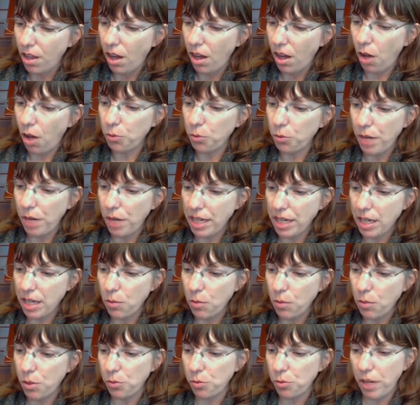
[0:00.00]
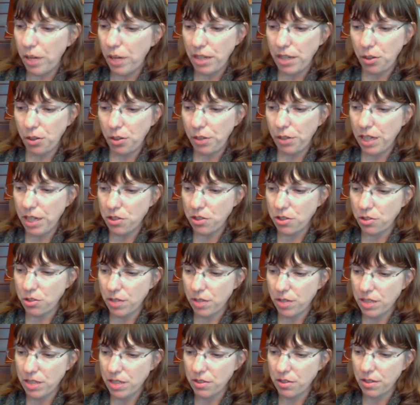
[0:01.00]
already with regular
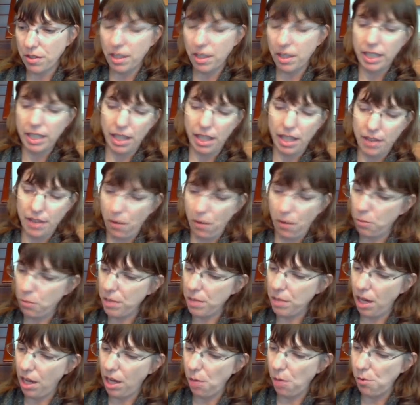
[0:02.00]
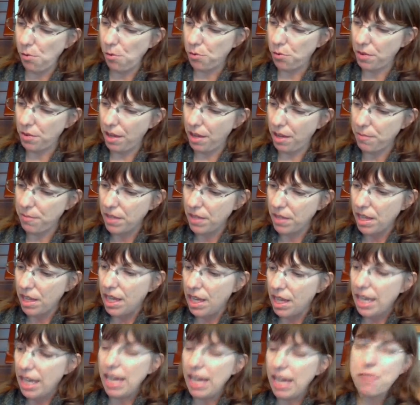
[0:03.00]
injuries. So again, that would be helpful for them.
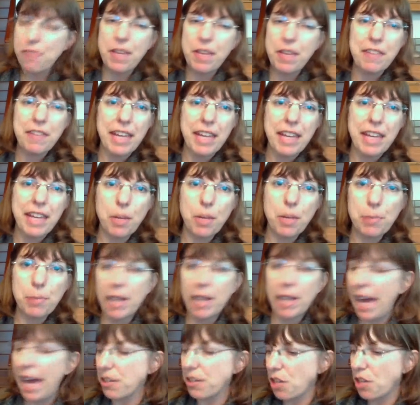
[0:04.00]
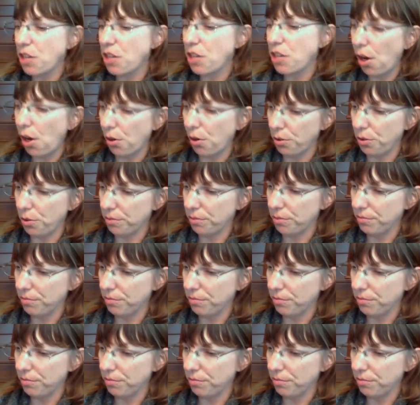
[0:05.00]
If they've hit a plateau,